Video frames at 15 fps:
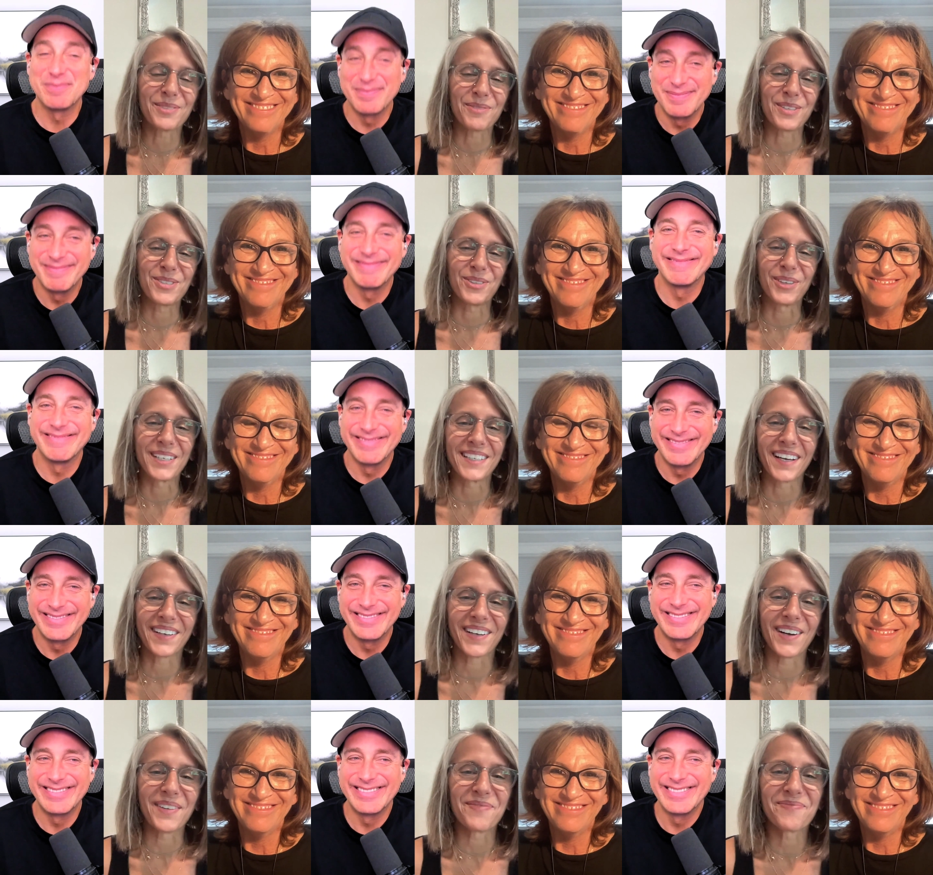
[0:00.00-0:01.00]
Speaker 1: with joy dot
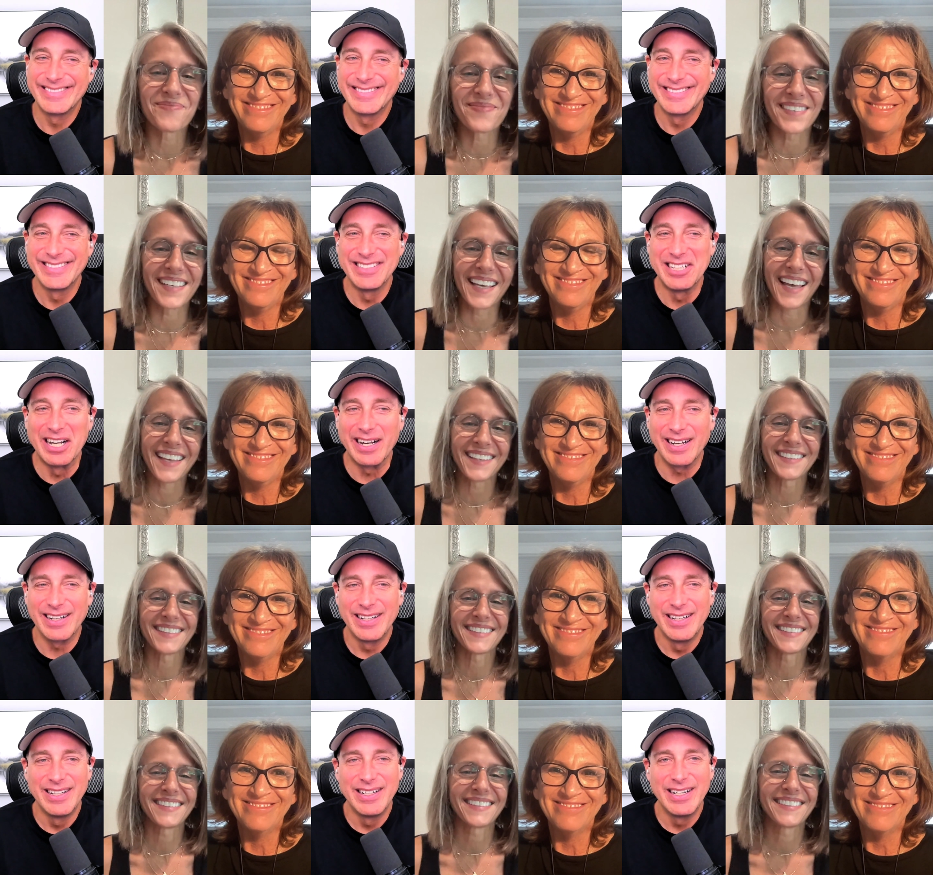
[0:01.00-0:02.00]
com. Yeah.
Speaker 2: Like it.
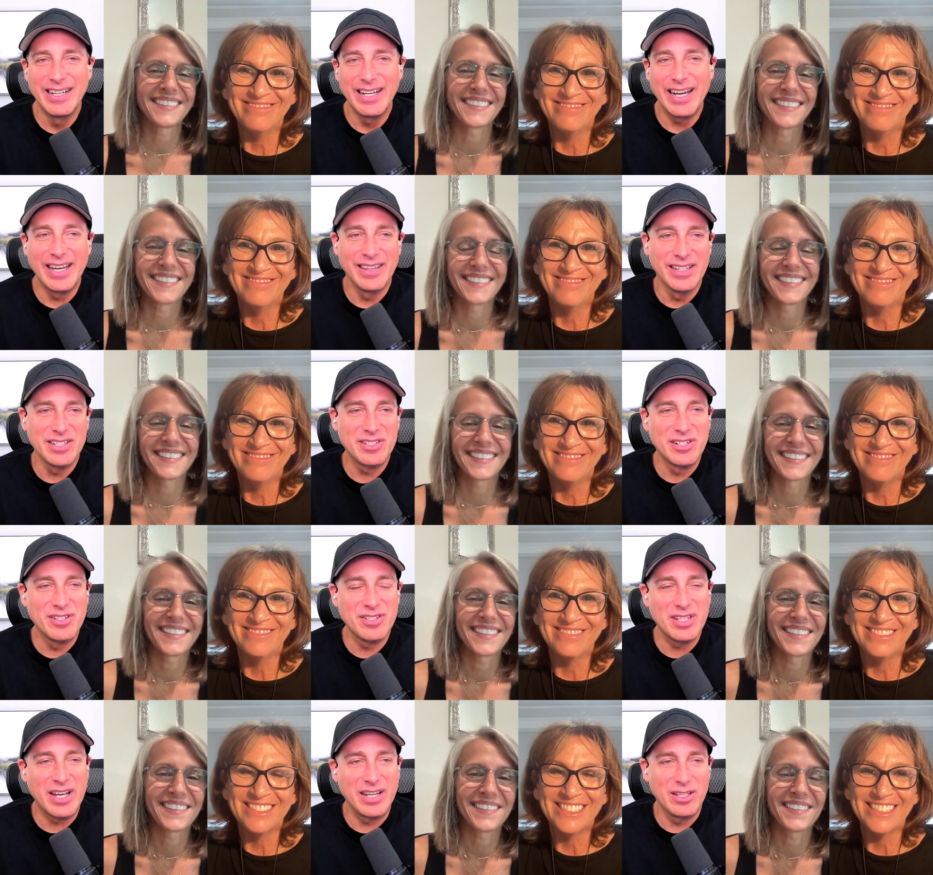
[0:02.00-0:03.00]
And
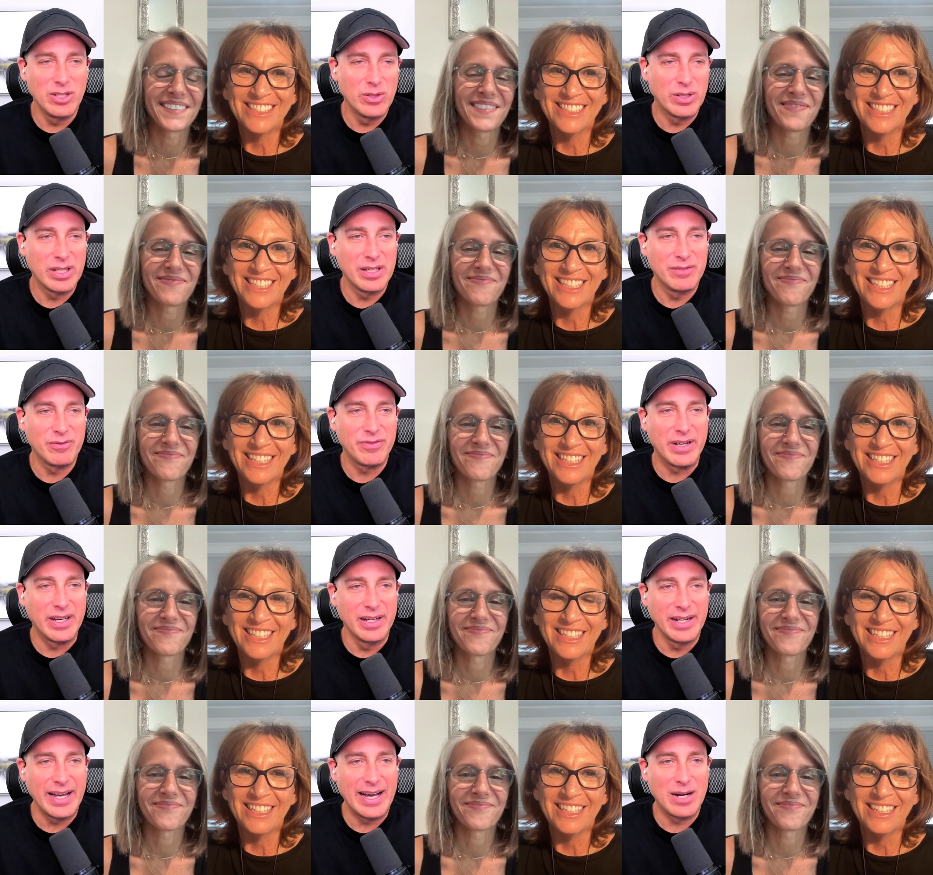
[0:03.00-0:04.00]
listeners, uh, you can
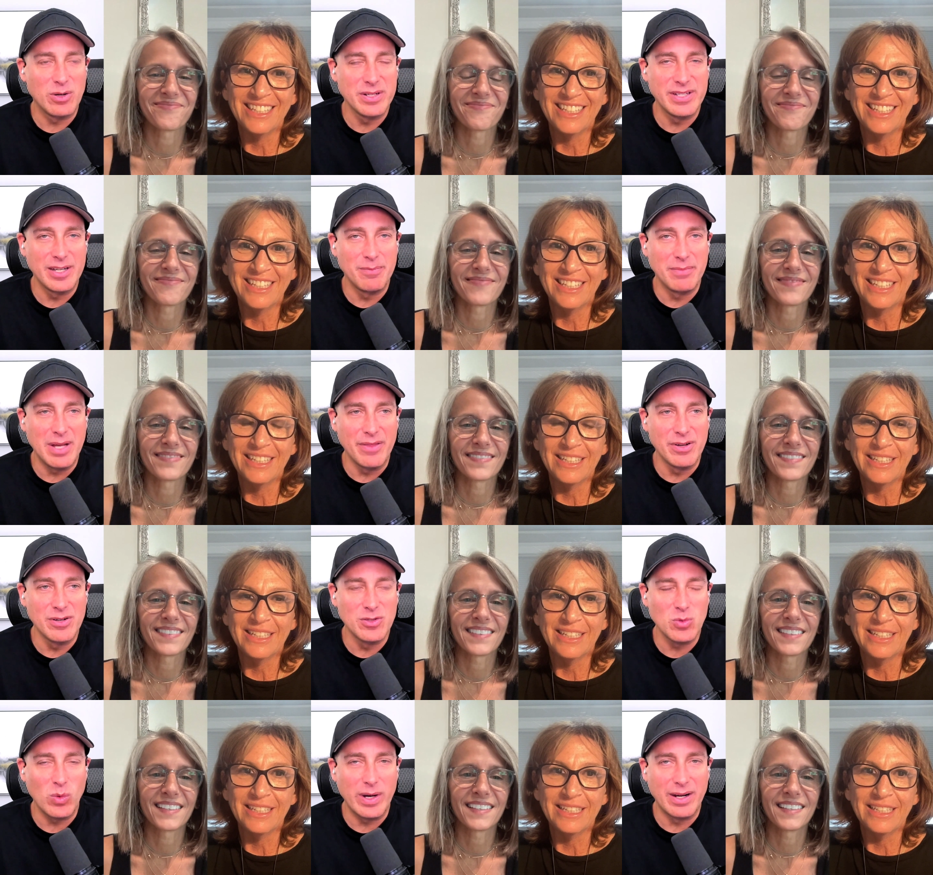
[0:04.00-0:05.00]
find Our Dead
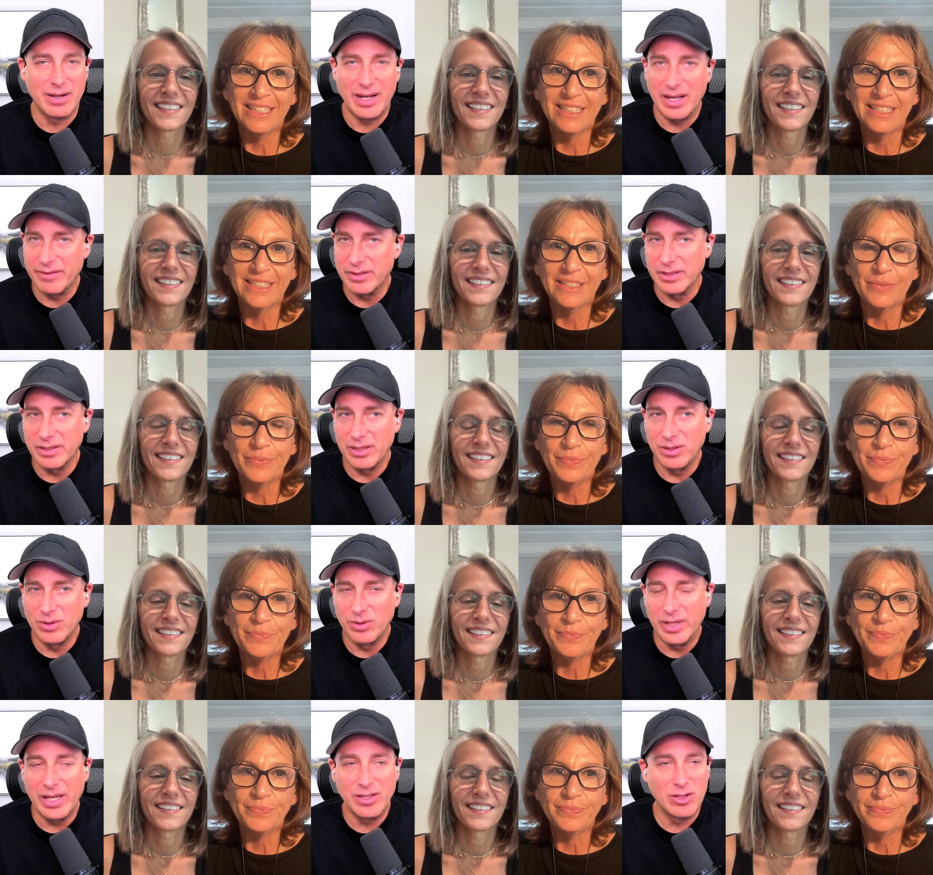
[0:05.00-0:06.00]
Mothers wherever you
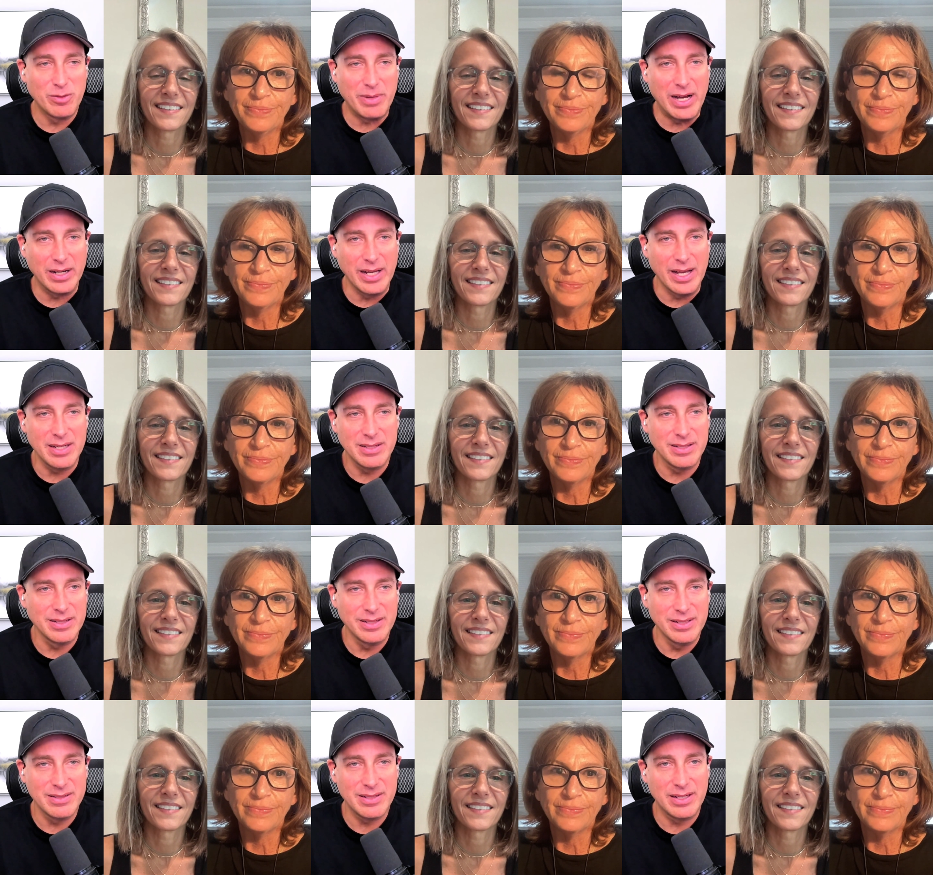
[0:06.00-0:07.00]
get your podcast. It
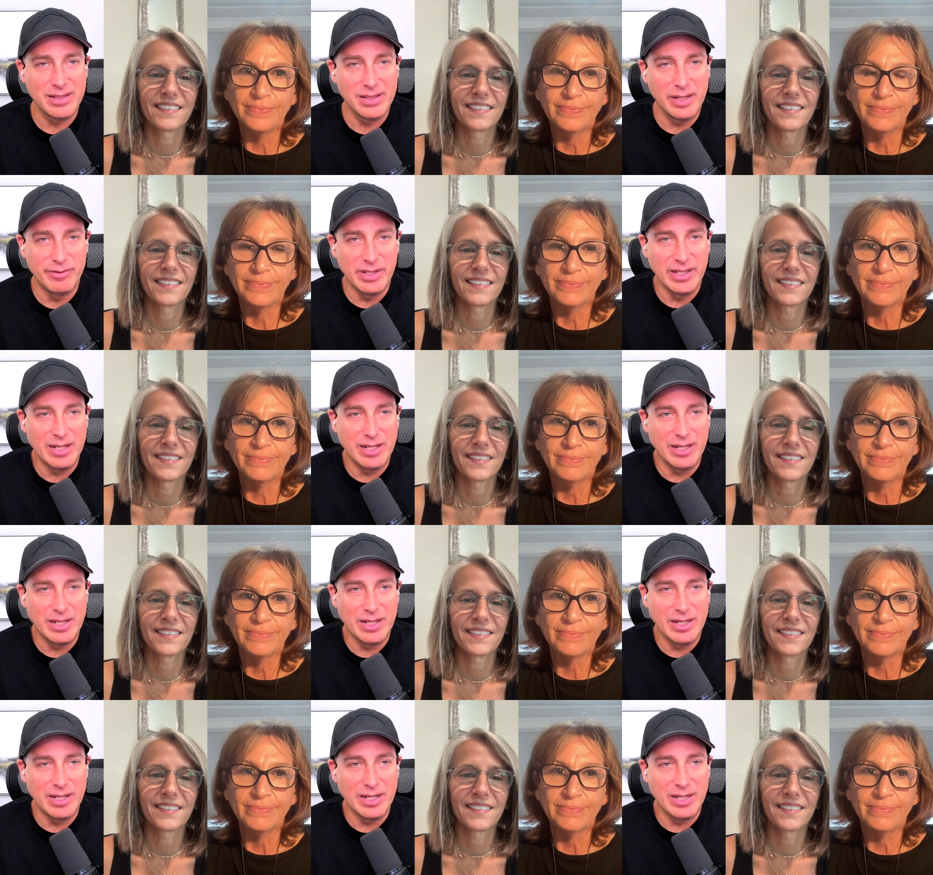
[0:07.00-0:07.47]
is on every